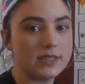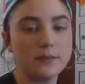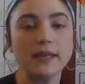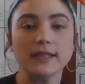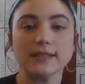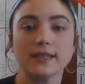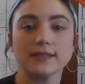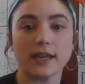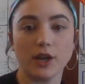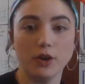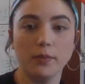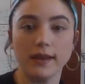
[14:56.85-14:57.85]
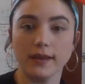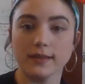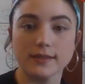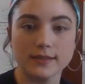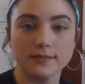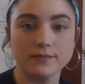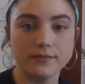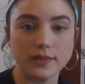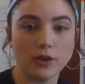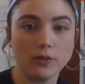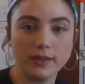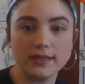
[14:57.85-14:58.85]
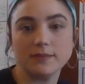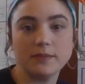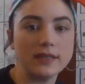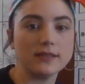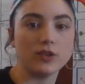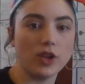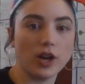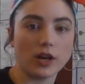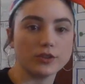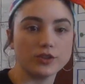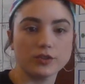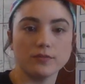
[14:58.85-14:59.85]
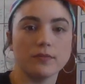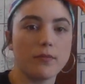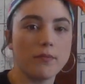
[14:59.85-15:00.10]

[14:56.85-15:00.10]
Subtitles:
To me, it sounds like obese. And obese means large,